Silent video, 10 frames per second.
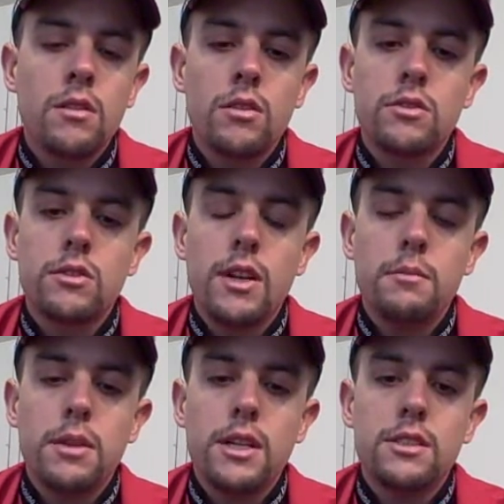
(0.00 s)
Those are
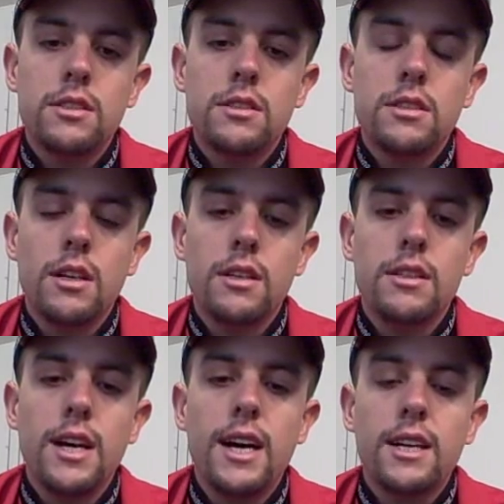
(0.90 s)
great places.
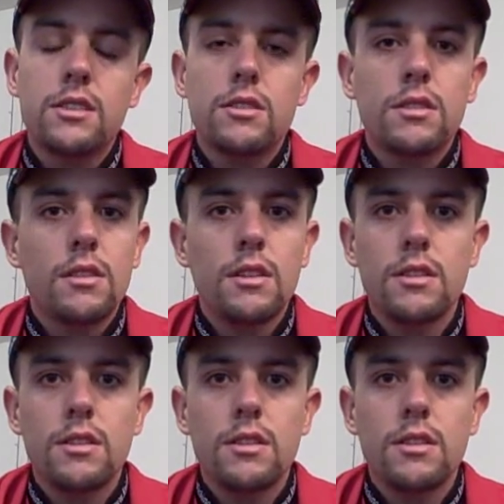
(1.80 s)
Docks